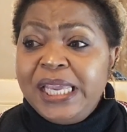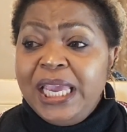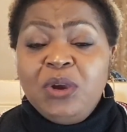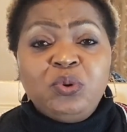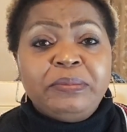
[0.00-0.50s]

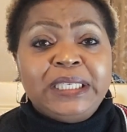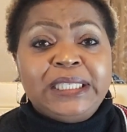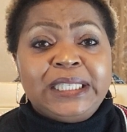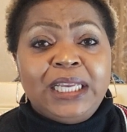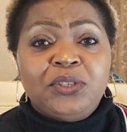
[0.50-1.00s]
a woman is
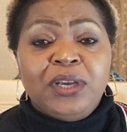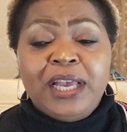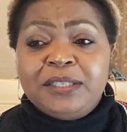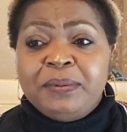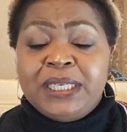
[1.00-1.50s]
saying to her
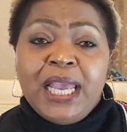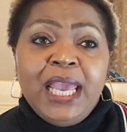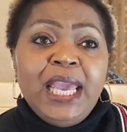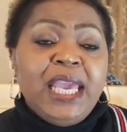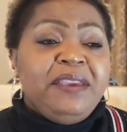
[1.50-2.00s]
husband,
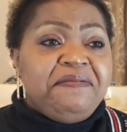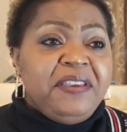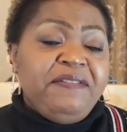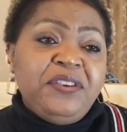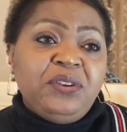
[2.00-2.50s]
if
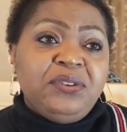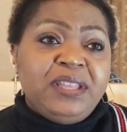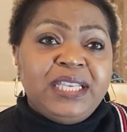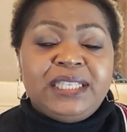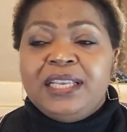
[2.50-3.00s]
if you do
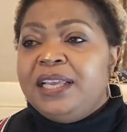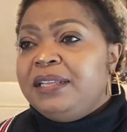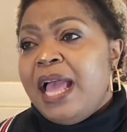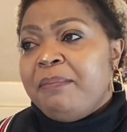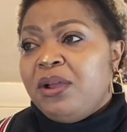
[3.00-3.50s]
this,
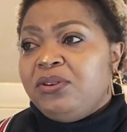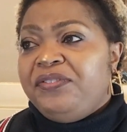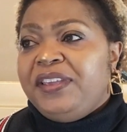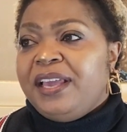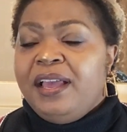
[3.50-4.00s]
I'm out of
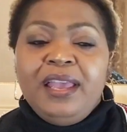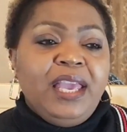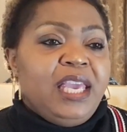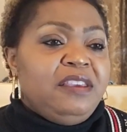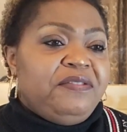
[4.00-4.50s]
here.
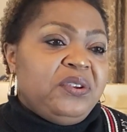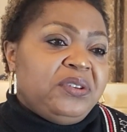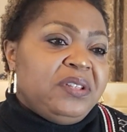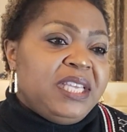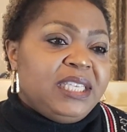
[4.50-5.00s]
If you
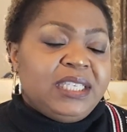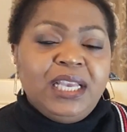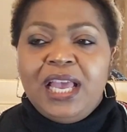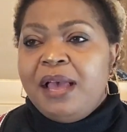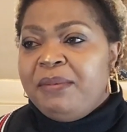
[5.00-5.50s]
do this,
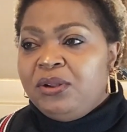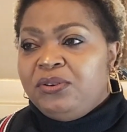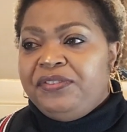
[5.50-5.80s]
I'm out of